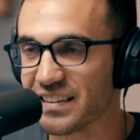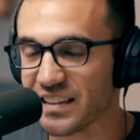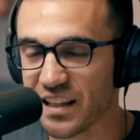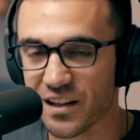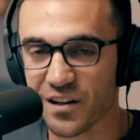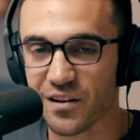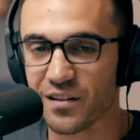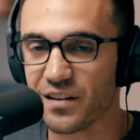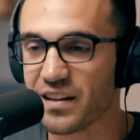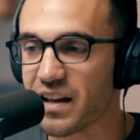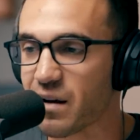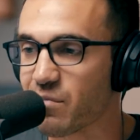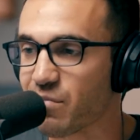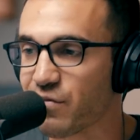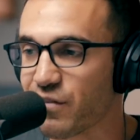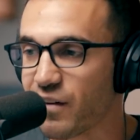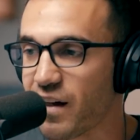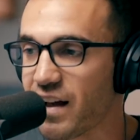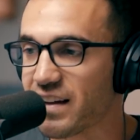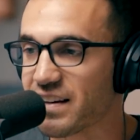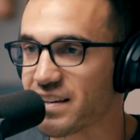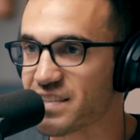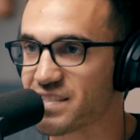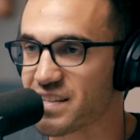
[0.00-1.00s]
Literally, I'm
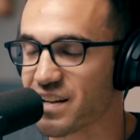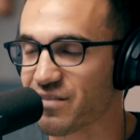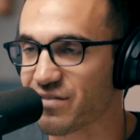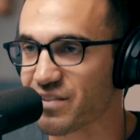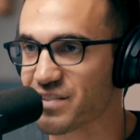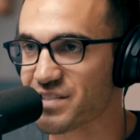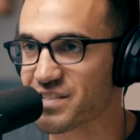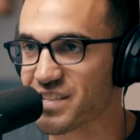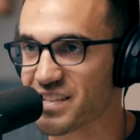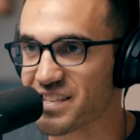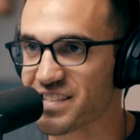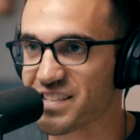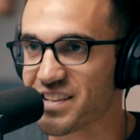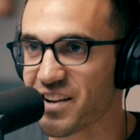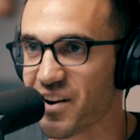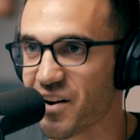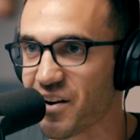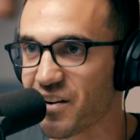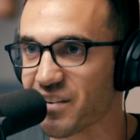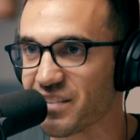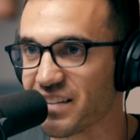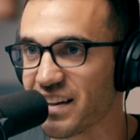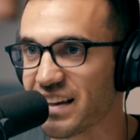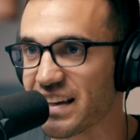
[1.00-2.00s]
flying to San
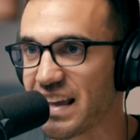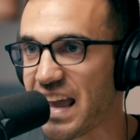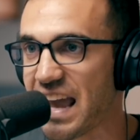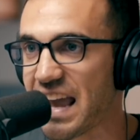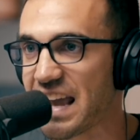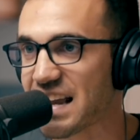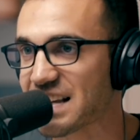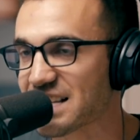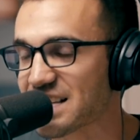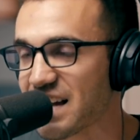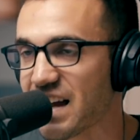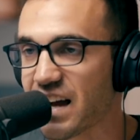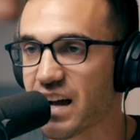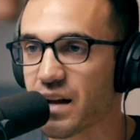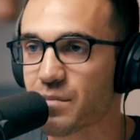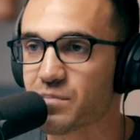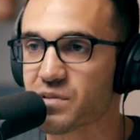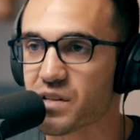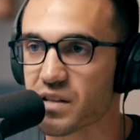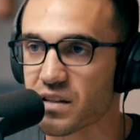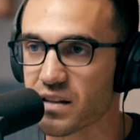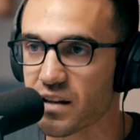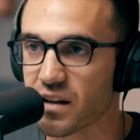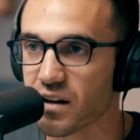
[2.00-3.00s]
Francisco like yeah. eight
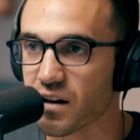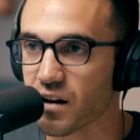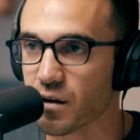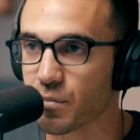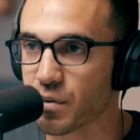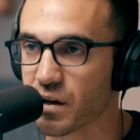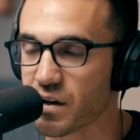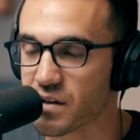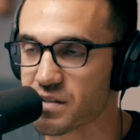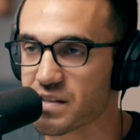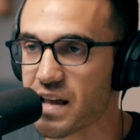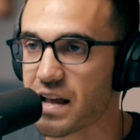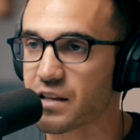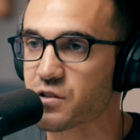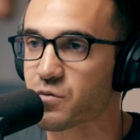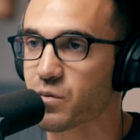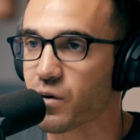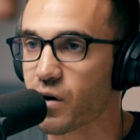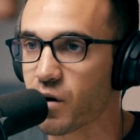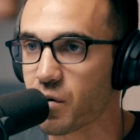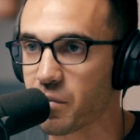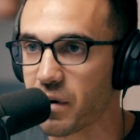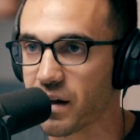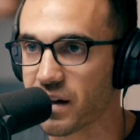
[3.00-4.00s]
times a year because that's
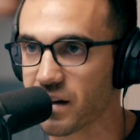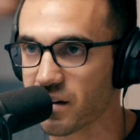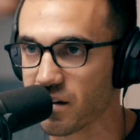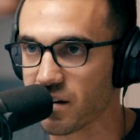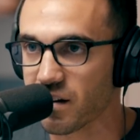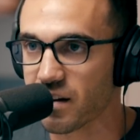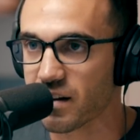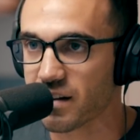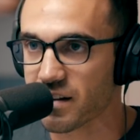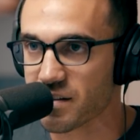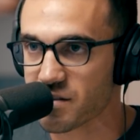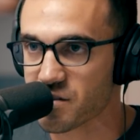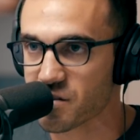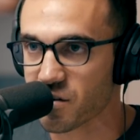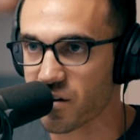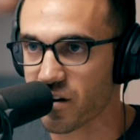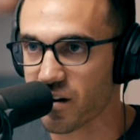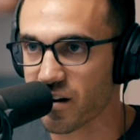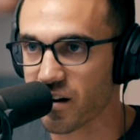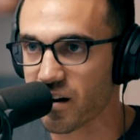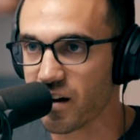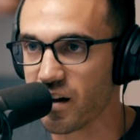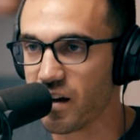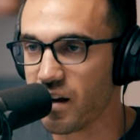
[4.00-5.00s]
where all my clients
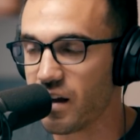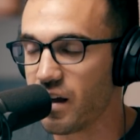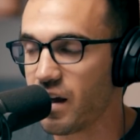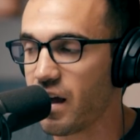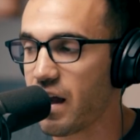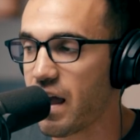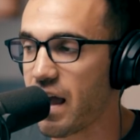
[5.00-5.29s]
are. Yeah.